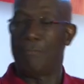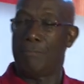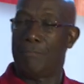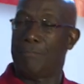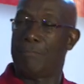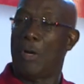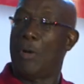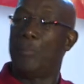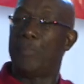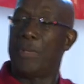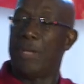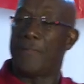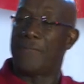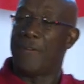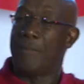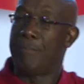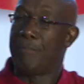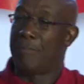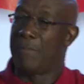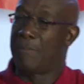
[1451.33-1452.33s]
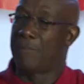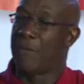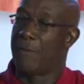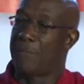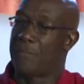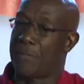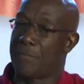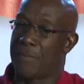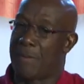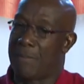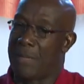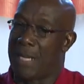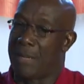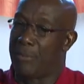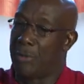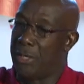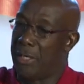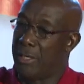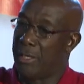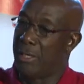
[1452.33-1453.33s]
Pump here from
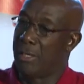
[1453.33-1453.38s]
Labrie.